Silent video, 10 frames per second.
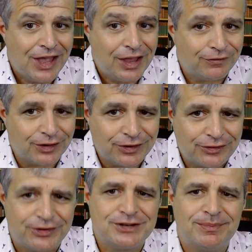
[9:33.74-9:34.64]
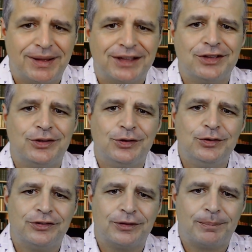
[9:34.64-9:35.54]
if the decision maker
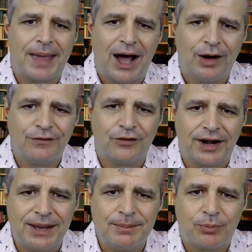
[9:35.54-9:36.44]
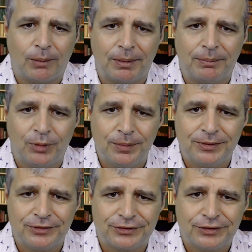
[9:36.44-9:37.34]
uses a power for an improper
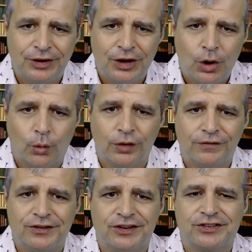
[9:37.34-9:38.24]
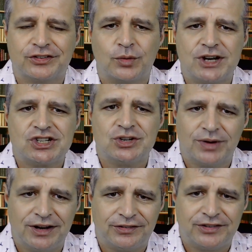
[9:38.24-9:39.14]
purpose, or if a
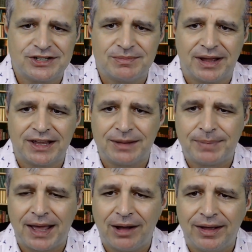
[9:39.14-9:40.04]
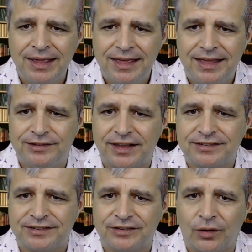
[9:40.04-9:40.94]
discretionary decision-making power is
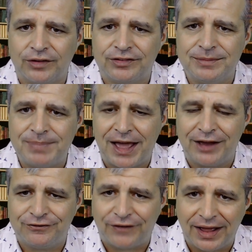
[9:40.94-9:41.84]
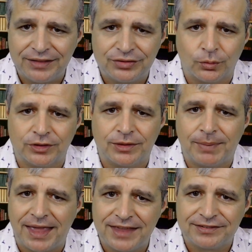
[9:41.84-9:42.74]
exercised in bad faith or at the
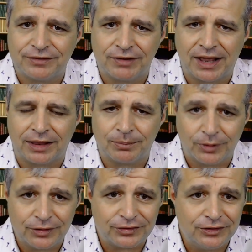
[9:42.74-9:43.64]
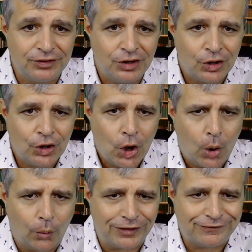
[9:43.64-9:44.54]
behest of another person,
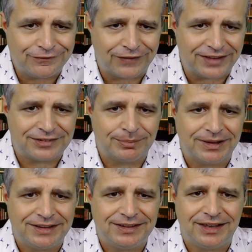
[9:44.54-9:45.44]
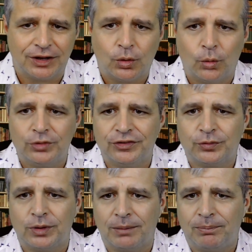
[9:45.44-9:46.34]
or inflexibly in accordance
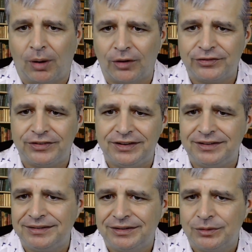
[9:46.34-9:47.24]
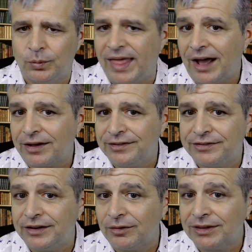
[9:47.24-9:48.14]
with a policy without
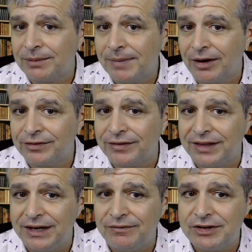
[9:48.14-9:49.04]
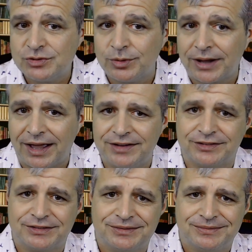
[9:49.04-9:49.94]
considering the merits of the individual
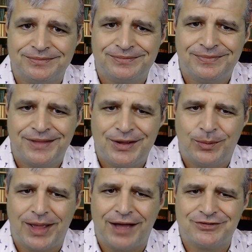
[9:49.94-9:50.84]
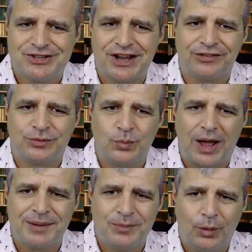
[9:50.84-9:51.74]
case. We have just
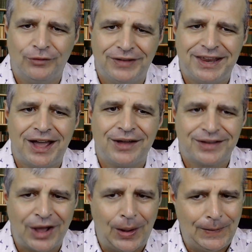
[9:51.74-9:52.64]
one more video to go.